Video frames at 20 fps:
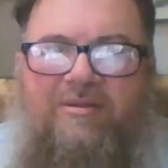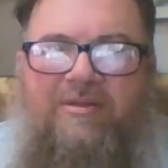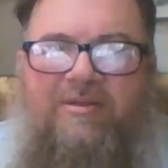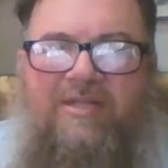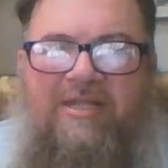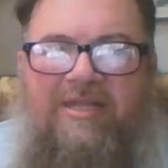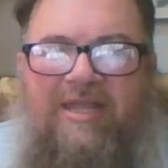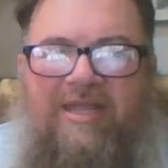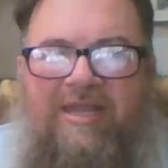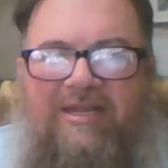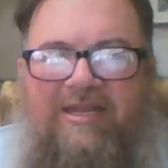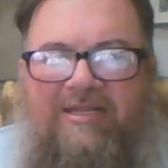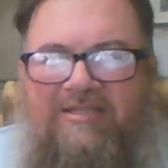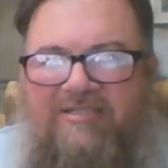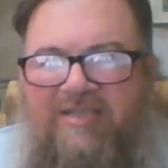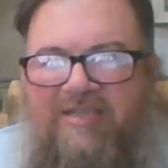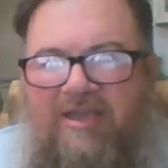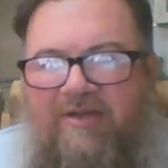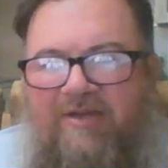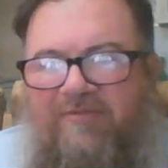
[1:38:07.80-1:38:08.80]
they
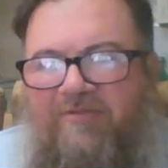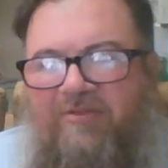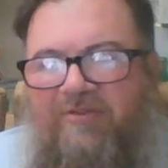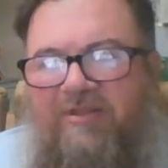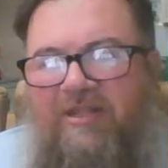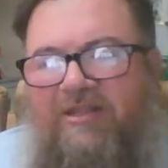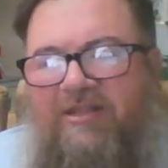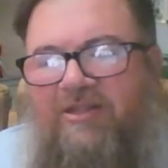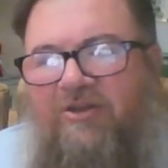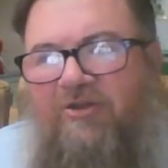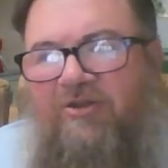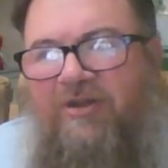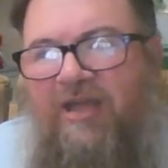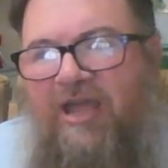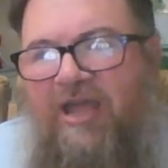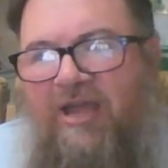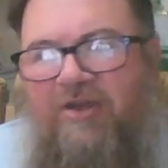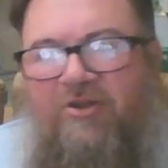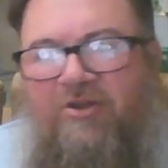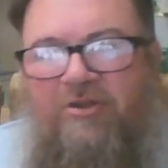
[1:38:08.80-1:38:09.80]
discovered that they're
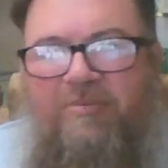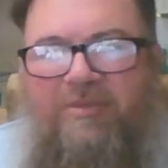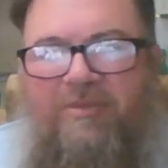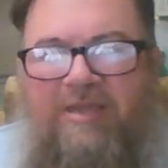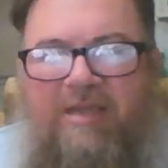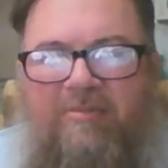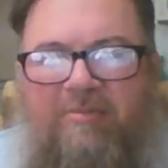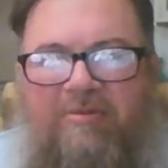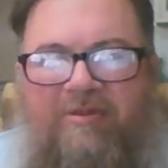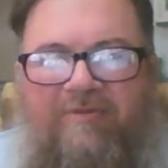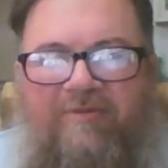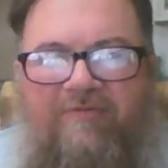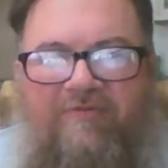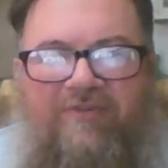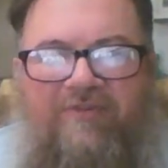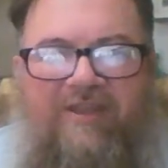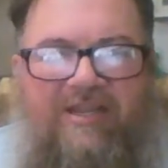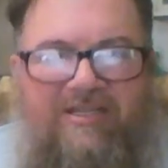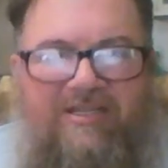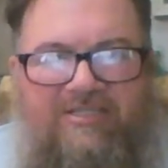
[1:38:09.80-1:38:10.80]
not going to be able to
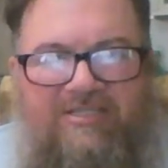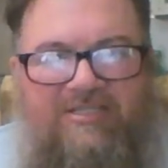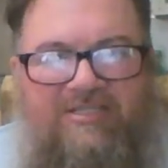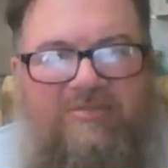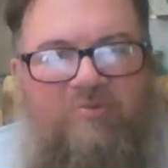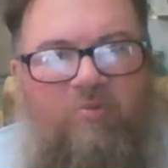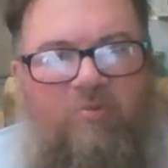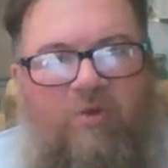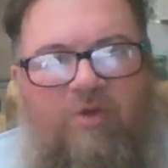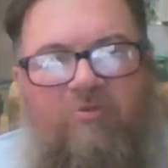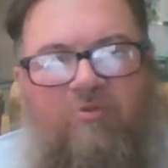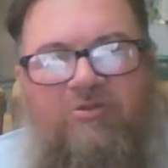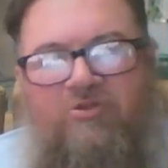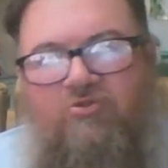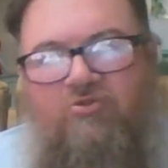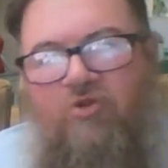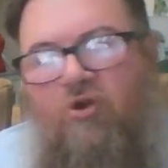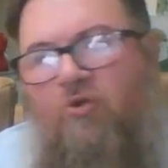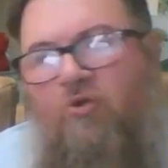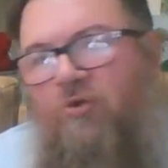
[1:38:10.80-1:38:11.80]
fix what was
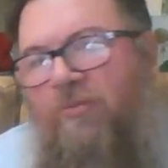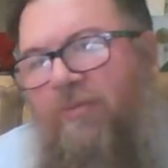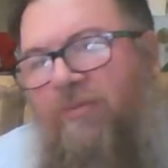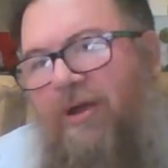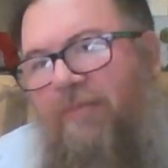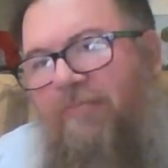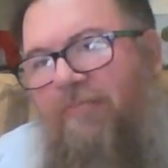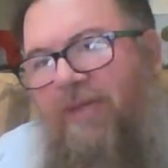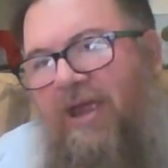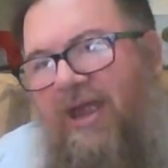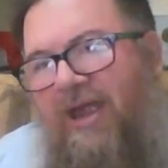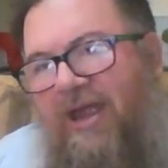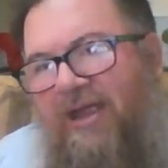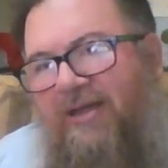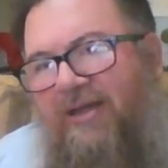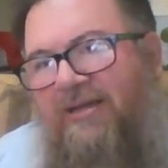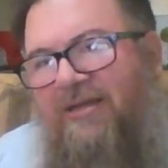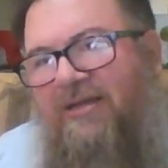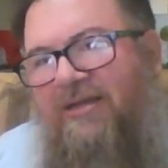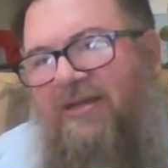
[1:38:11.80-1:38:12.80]
wrong with my
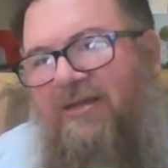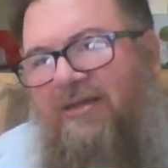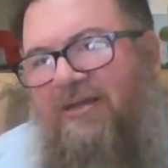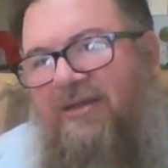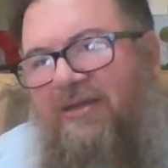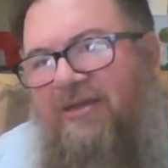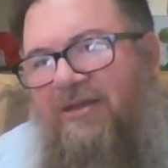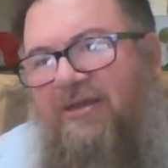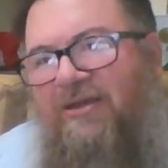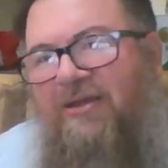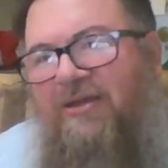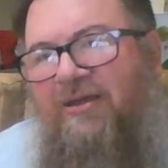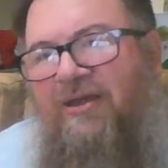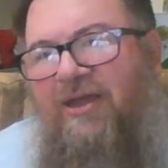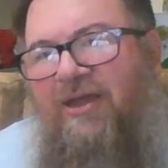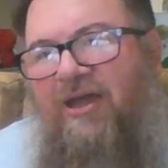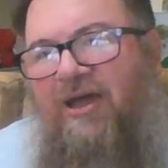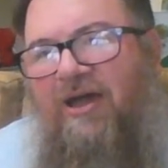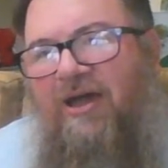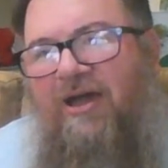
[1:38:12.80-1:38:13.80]
back,
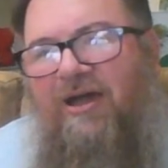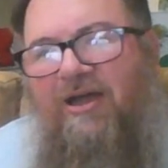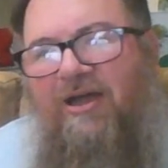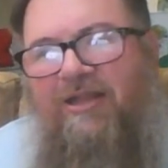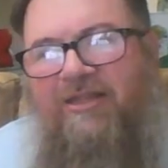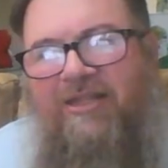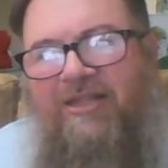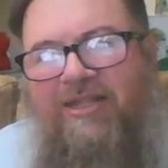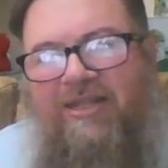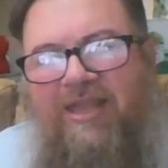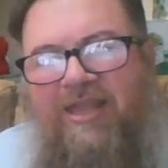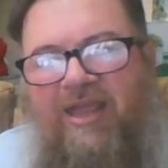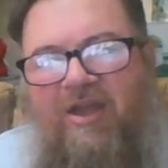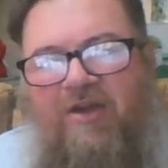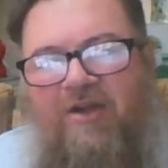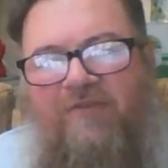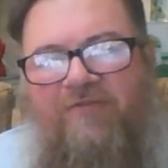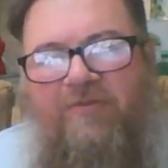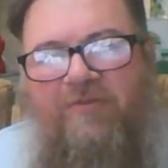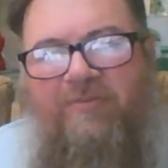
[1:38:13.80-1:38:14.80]
and then they
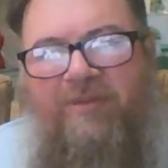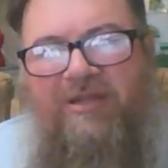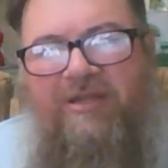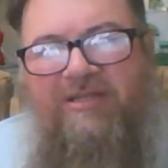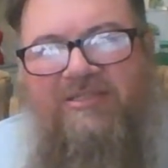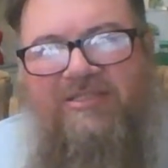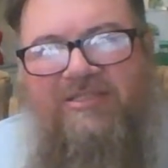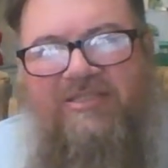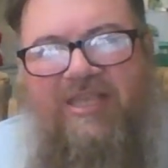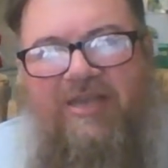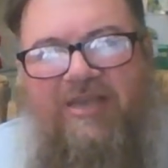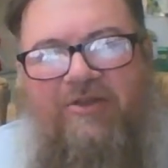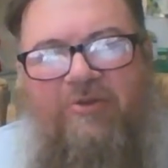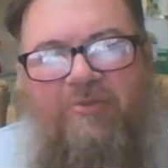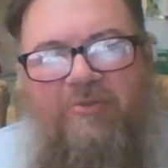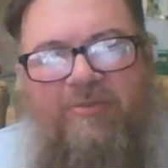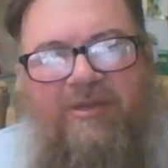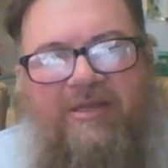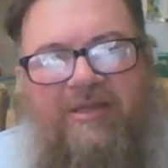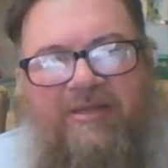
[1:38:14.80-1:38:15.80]
offered me a
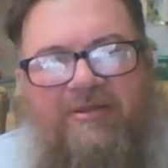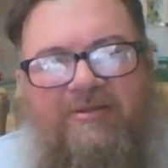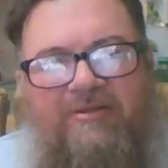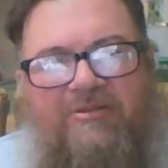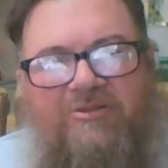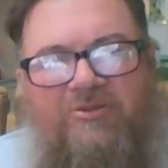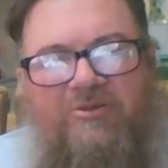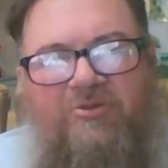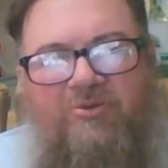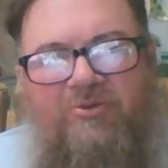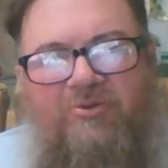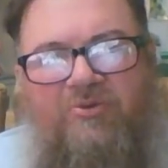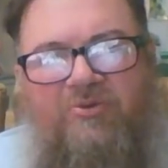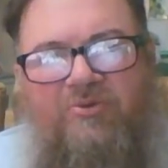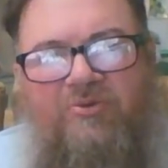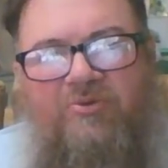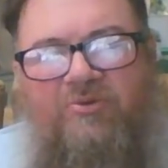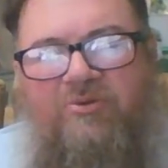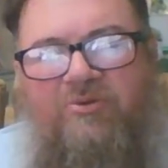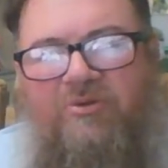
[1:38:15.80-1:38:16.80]
settlement
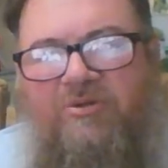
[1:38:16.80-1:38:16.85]
to